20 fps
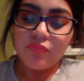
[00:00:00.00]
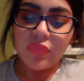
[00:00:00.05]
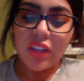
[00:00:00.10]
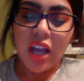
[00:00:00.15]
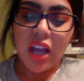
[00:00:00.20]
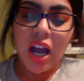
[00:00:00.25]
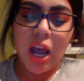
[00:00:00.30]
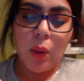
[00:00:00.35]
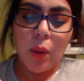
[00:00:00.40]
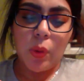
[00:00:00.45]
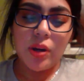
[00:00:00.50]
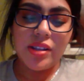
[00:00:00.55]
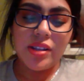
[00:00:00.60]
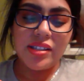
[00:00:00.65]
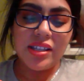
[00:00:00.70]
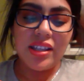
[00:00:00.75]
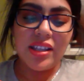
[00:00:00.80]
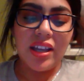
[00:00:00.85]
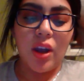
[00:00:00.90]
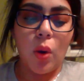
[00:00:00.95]
I want to say
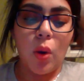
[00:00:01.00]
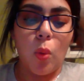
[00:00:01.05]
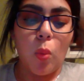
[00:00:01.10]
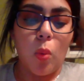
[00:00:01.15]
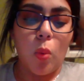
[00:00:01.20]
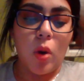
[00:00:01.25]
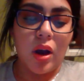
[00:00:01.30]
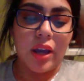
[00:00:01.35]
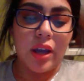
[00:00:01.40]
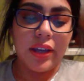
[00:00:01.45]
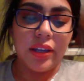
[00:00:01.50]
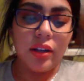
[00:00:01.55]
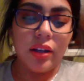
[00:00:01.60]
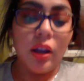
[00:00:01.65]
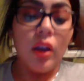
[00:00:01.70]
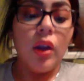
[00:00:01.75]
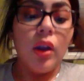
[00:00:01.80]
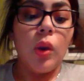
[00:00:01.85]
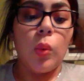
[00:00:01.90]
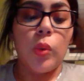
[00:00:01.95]
like a wine
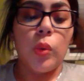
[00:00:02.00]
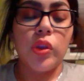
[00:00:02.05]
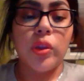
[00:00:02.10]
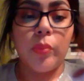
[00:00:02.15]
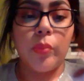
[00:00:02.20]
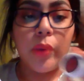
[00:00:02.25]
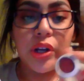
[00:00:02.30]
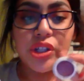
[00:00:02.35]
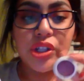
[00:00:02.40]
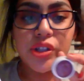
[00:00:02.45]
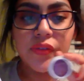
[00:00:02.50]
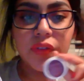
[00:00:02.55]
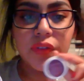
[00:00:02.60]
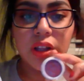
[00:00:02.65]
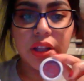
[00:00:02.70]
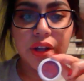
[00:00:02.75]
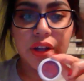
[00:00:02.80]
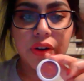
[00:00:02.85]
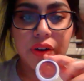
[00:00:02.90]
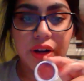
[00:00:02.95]
with a bunch of
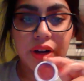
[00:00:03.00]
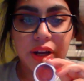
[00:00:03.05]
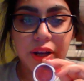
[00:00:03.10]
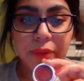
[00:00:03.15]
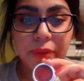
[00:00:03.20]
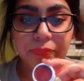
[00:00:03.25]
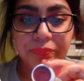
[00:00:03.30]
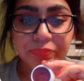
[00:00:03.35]
glitter in it.